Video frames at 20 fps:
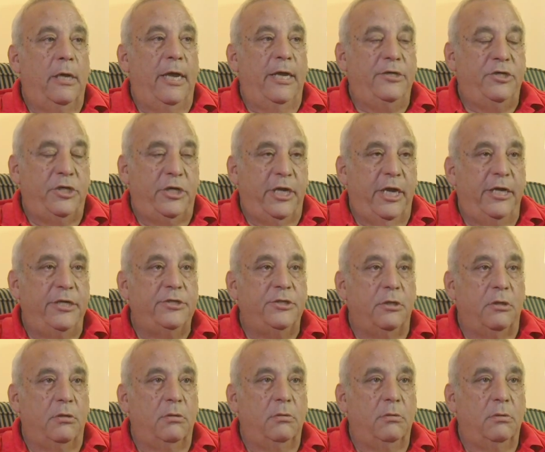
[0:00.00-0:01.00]

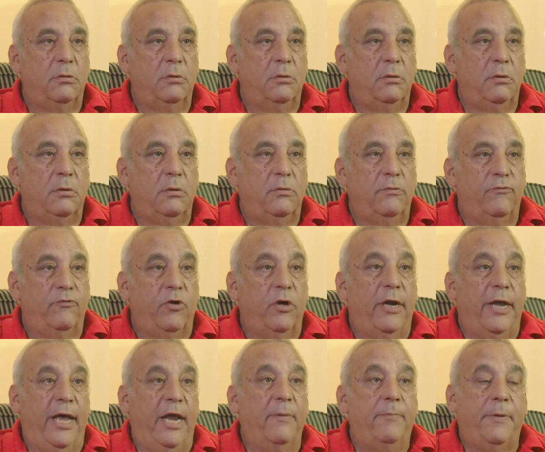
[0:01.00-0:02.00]
educational for
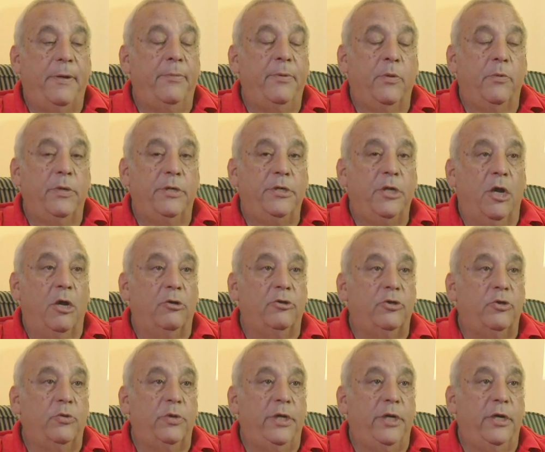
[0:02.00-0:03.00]
a lot of people that we talk
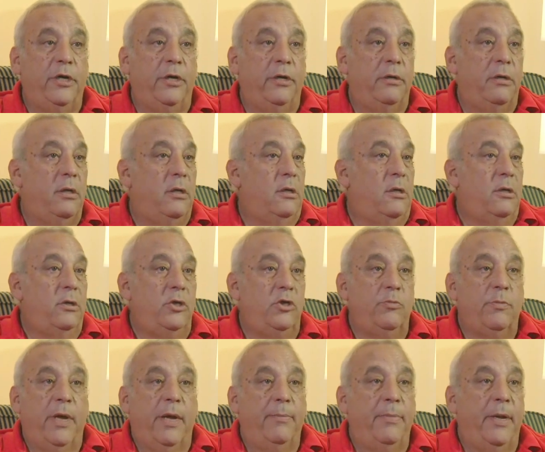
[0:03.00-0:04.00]
to here. And
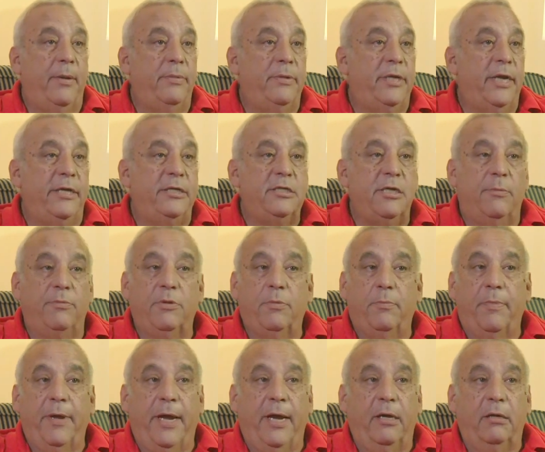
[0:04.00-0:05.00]
you might be able to take something
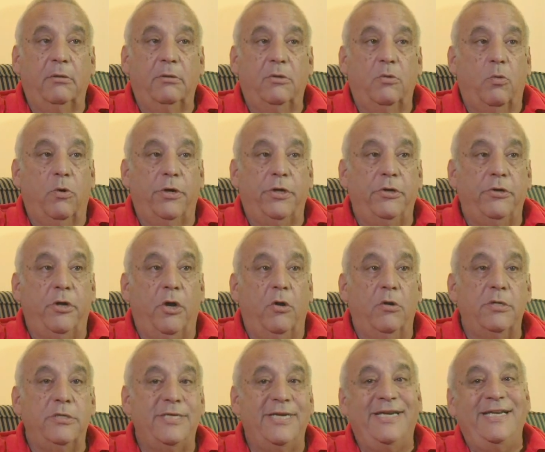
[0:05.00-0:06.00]
back to where you go
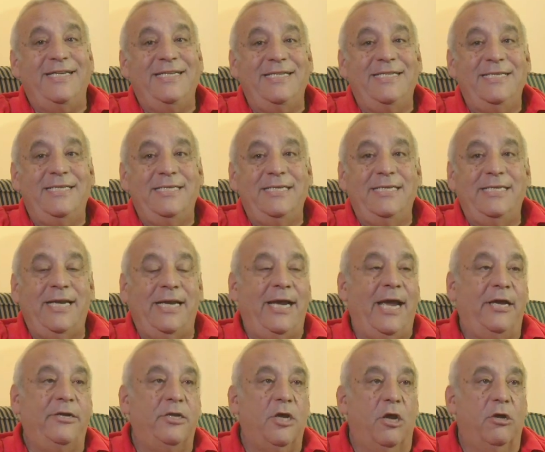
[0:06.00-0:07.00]
and say,
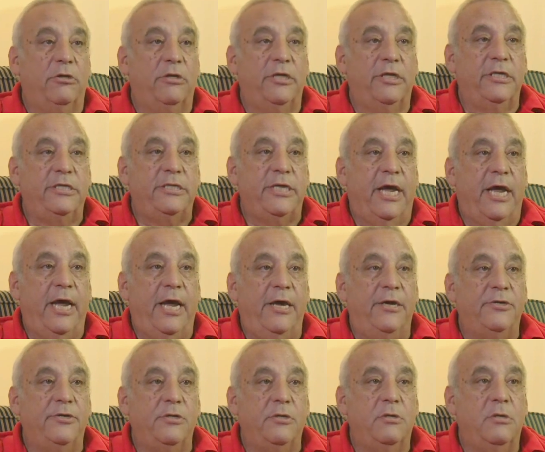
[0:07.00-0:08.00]
hey, I talked to these
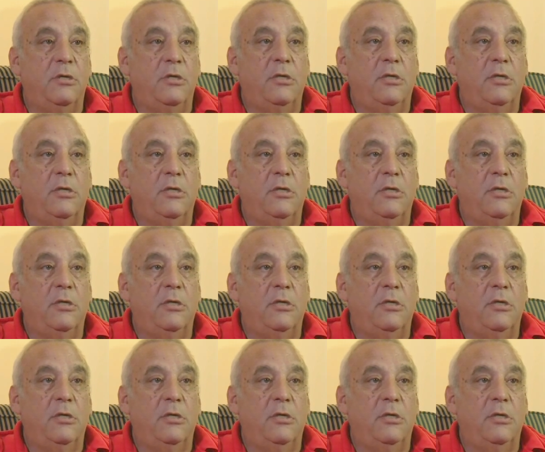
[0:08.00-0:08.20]
guys, and